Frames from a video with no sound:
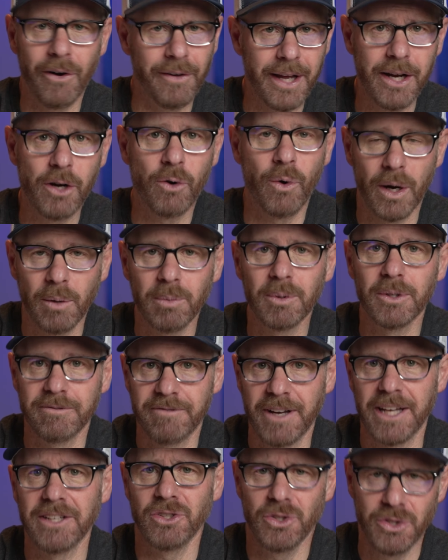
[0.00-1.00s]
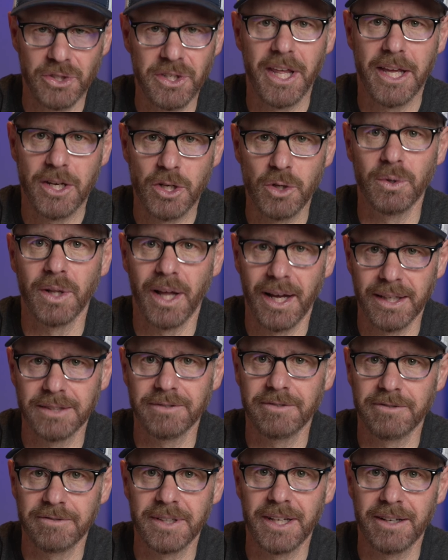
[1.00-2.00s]
Are they credible investors? Do they do
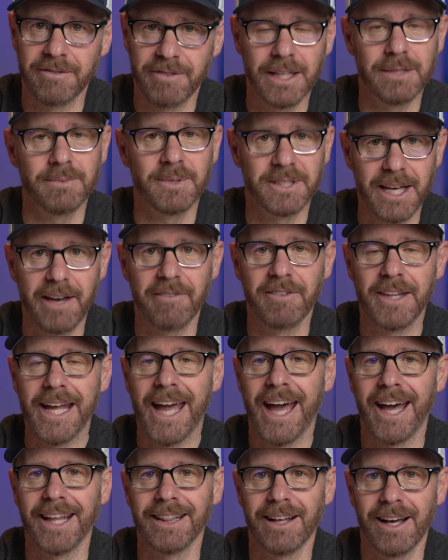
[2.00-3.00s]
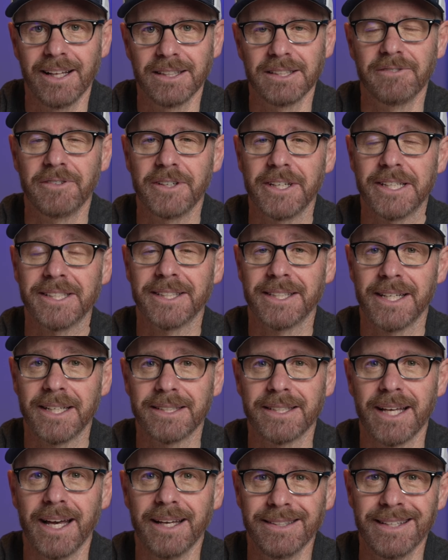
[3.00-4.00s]
lots of investments? Have they had lots of
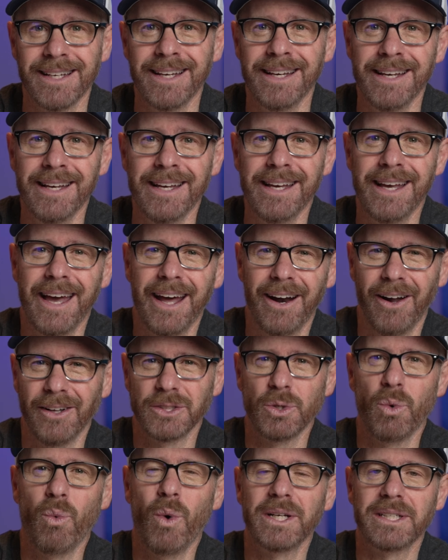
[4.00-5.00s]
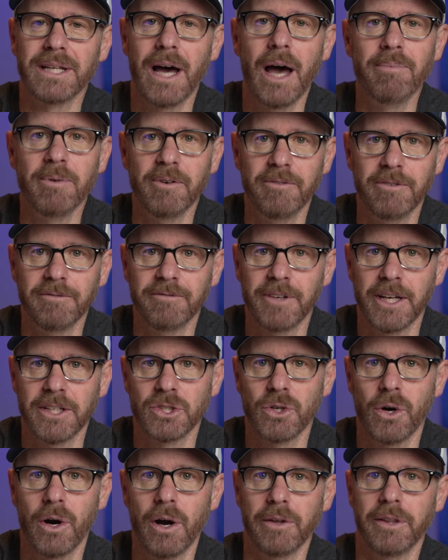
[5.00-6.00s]
success? And also, what type of
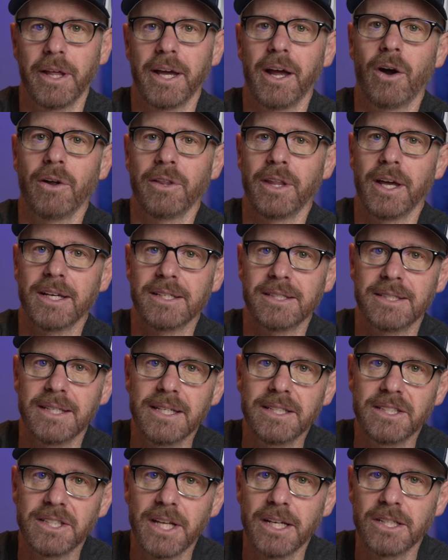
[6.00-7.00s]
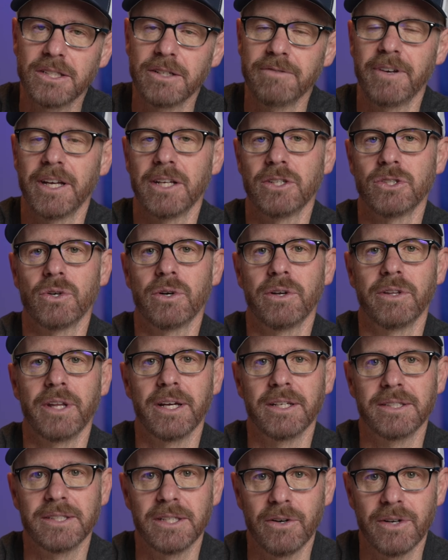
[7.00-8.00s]
investor are they? Are they a seed stage
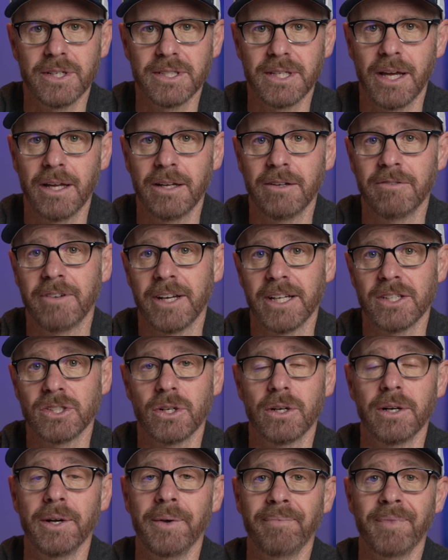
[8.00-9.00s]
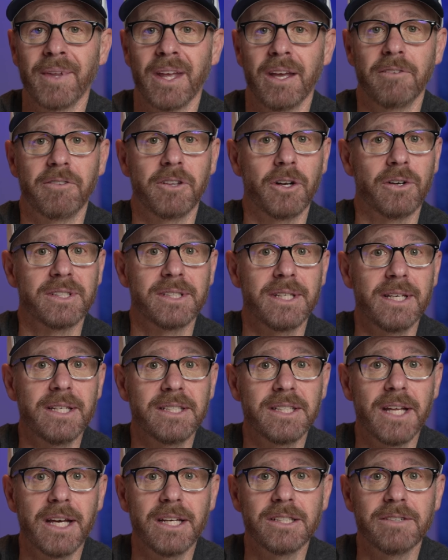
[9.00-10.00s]
investor? Are they a Series A investor? If they're a
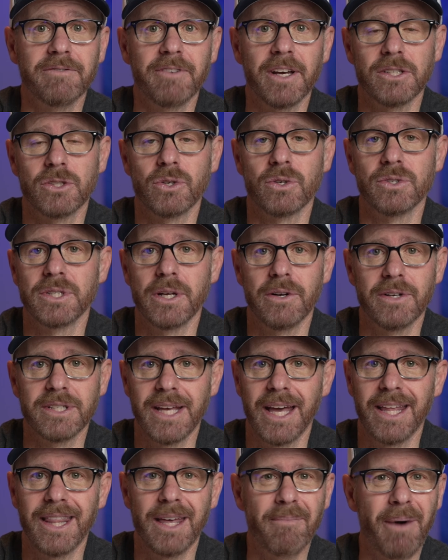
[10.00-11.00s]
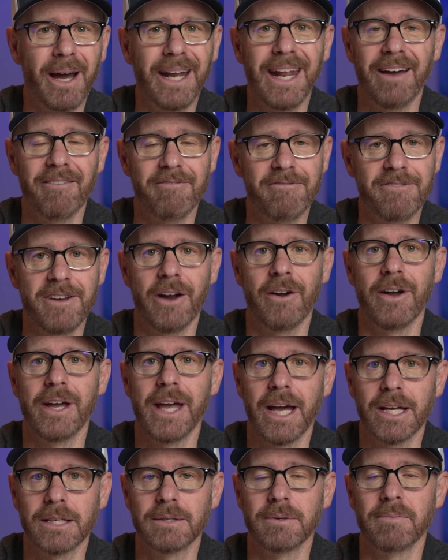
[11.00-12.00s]
seed stage investor or Series A, they might have
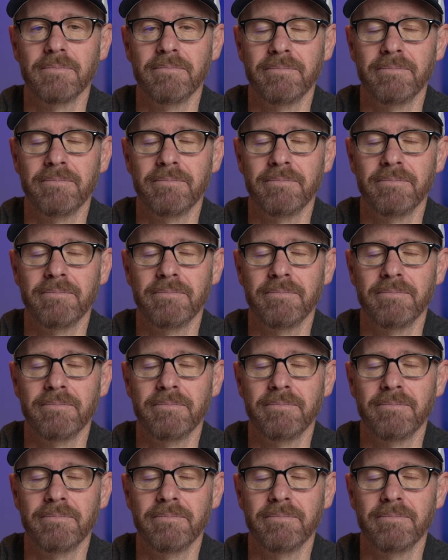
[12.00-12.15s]
very